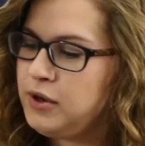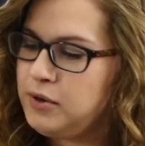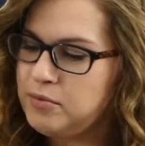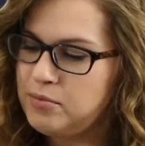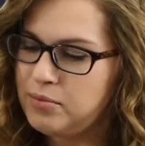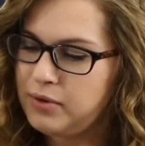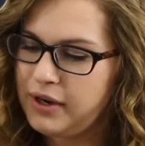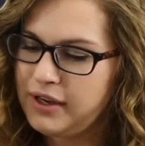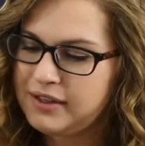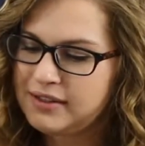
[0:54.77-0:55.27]

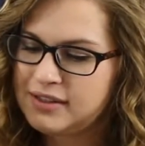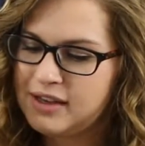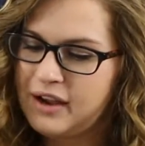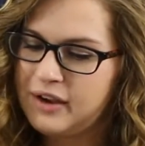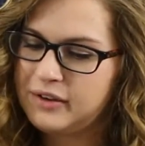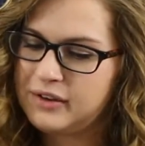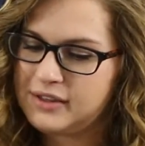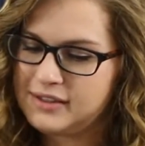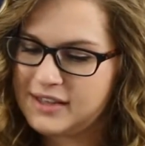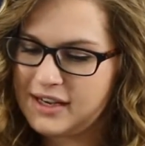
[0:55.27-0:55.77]
break
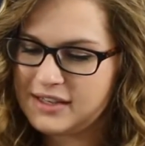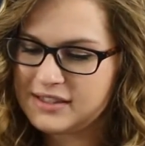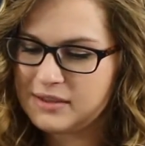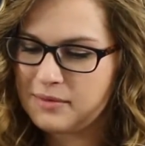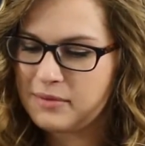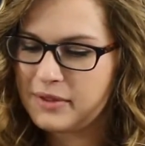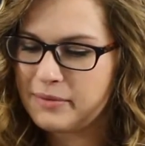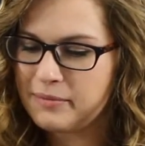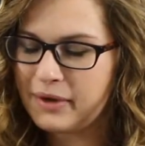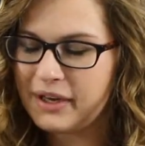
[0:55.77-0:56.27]
down and take
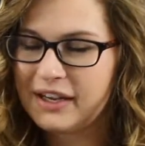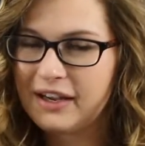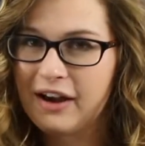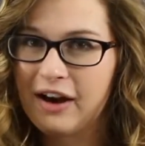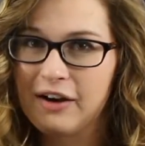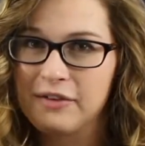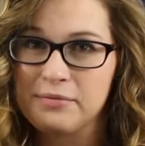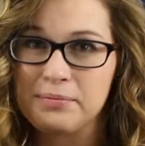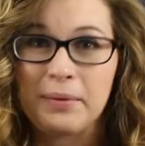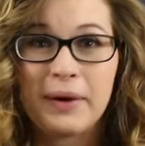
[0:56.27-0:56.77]
some of the money
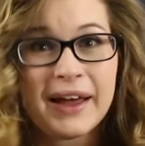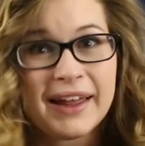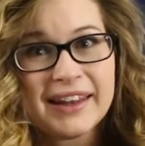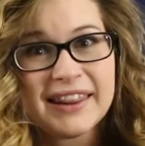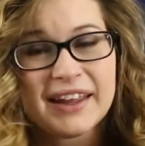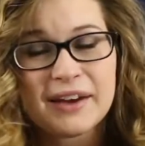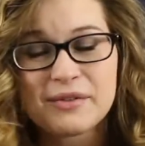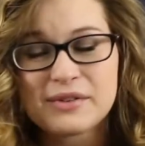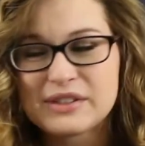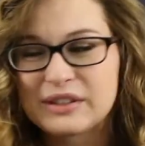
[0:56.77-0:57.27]
off, but
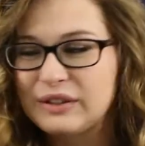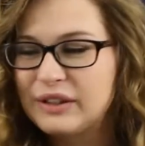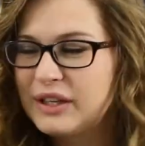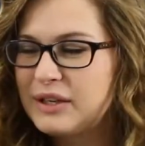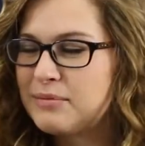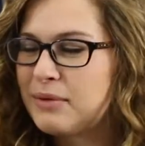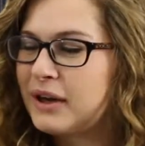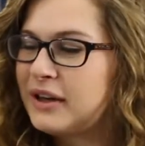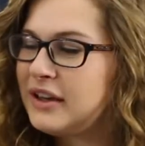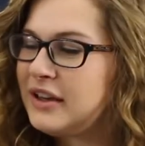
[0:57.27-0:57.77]
that was only
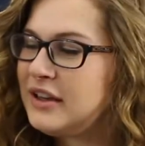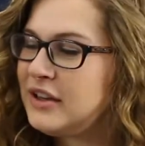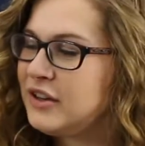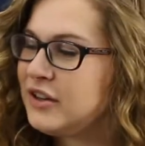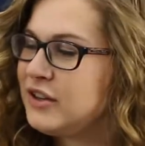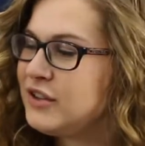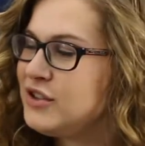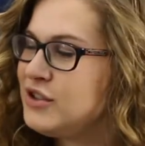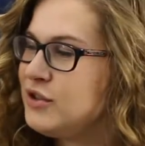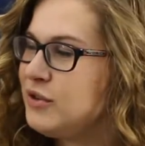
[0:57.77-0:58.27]
about a
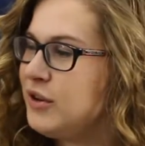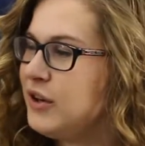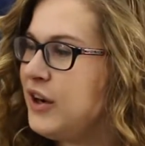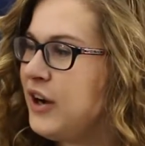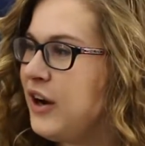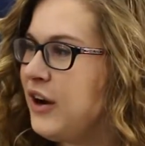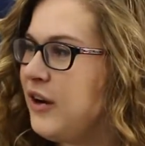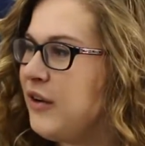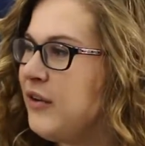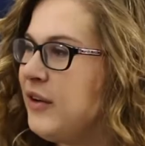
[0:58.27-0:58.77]
year or two
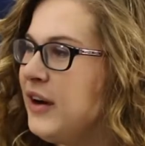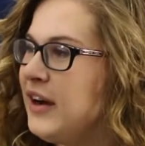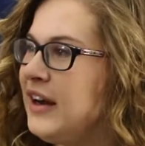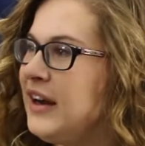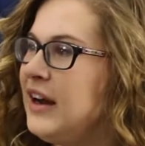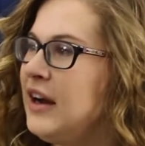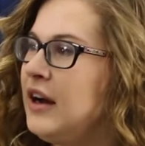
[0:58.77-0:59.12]
ago.